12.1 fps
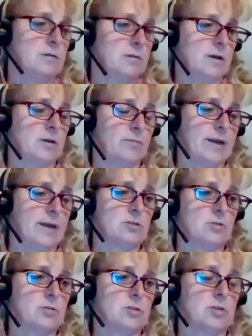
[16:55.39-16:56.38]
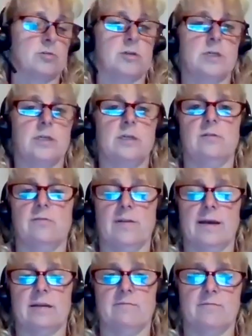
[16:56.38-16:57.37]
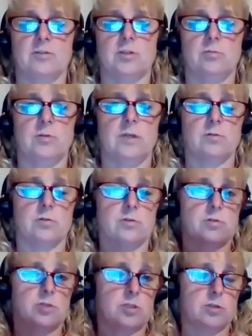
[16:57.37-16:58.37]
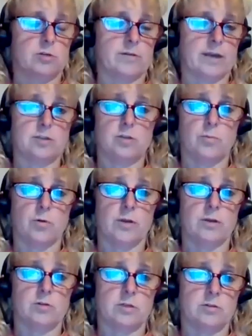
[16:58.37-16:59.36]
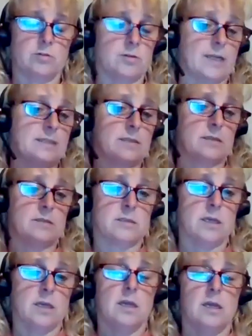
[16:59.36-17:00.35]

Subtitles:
you got your master's degree, you've had it for 2 years, you've got 2 more years on your license,